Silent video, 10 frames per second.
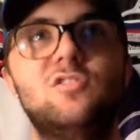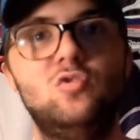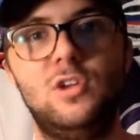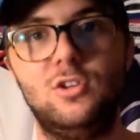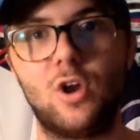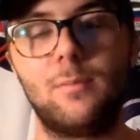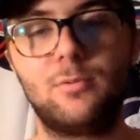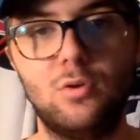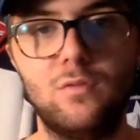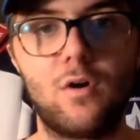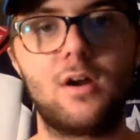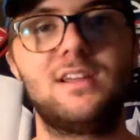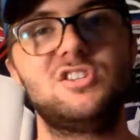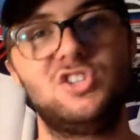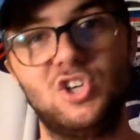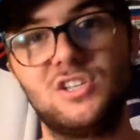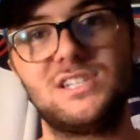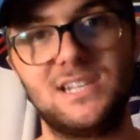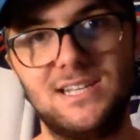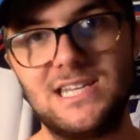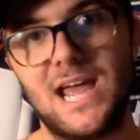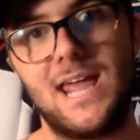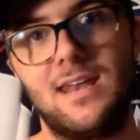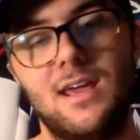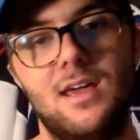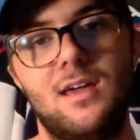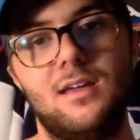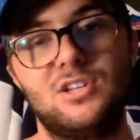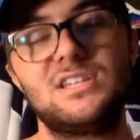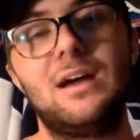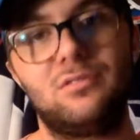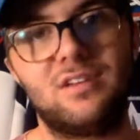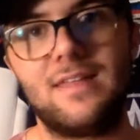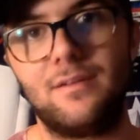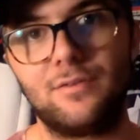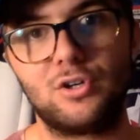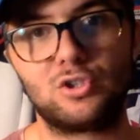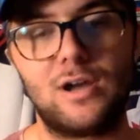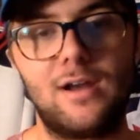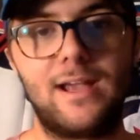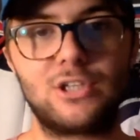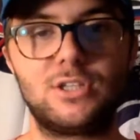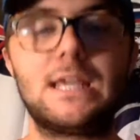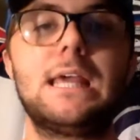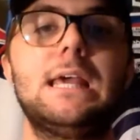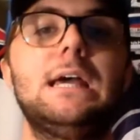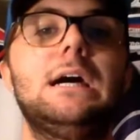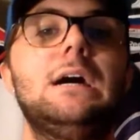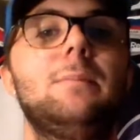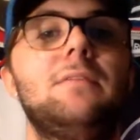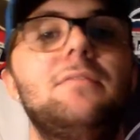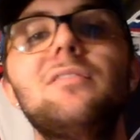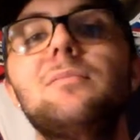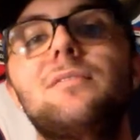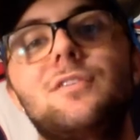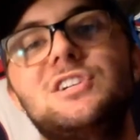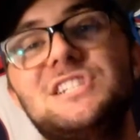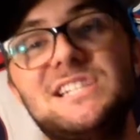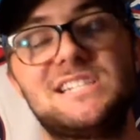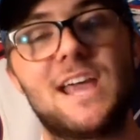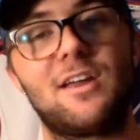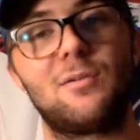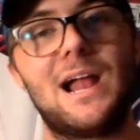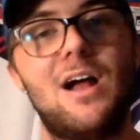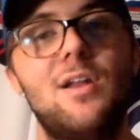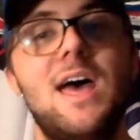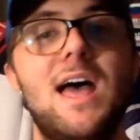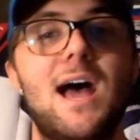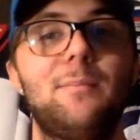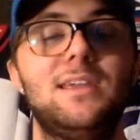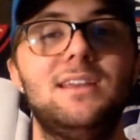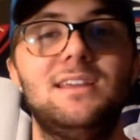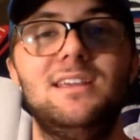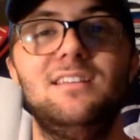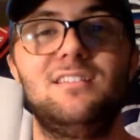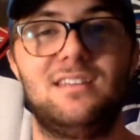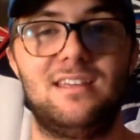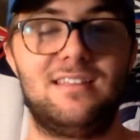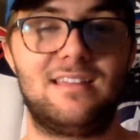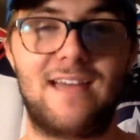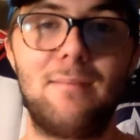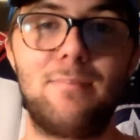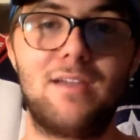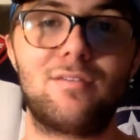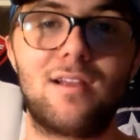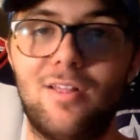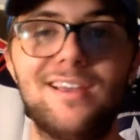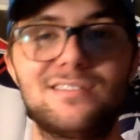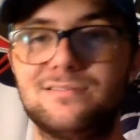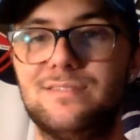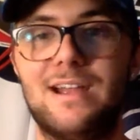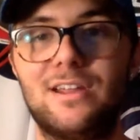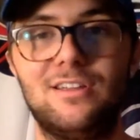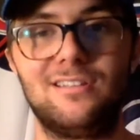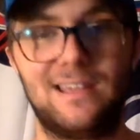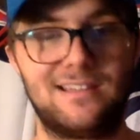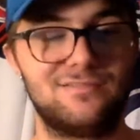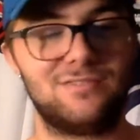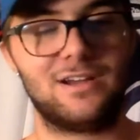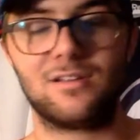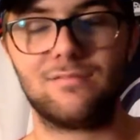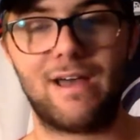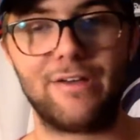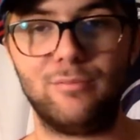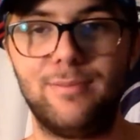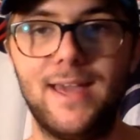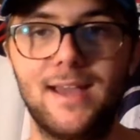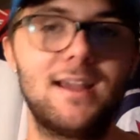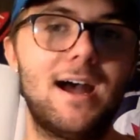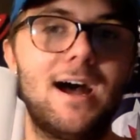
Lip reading: he dropped too far. He's just outside the first round actually. He fell from the first to the second round. I mean, that pick for LA is that's a very good value pick.